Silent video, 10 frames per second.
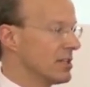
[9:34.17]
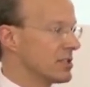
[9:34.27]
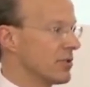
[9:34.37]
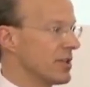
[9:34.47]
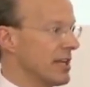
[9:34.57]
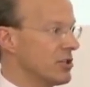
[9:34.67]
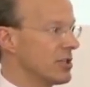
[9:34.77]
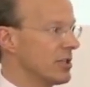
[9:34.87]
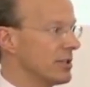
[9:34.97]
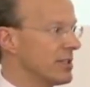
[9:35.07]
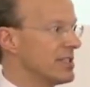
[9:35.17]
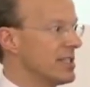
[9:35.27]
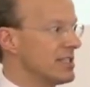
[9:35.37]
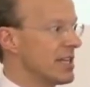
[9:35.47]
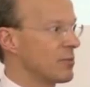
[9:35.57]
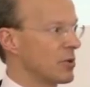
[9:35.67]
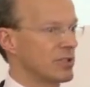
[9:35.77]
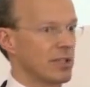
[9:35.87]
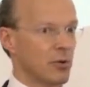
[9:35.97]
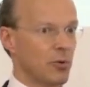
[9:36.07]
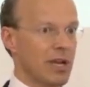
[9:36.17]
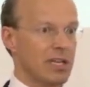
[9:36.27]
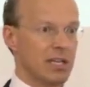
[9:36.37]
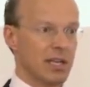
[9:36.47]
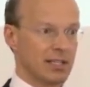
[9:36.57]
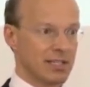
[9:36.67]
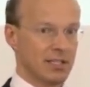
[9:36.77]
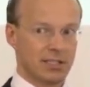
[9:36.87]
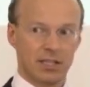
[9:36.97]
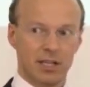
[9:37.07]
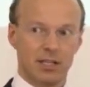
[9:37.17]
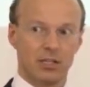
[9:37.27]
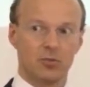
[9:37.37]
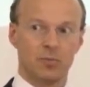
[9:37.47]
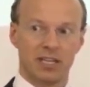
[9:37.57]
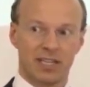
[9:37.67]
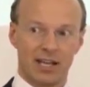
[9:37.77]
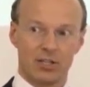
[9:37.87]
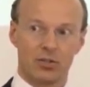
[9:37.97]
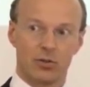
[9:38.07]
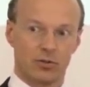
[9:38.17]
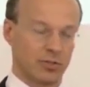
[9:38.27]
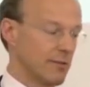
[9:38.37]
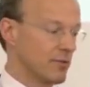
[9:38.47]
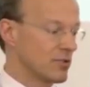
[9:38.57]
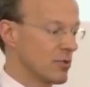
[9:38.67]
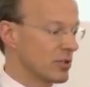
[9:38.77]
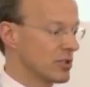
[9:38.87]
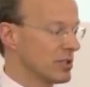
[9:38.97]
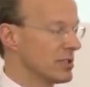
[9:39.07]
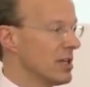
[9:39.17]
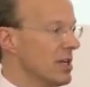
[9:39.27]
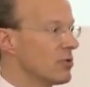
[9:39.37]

So the national disease networks that already exist need to be attached to those infrastructures.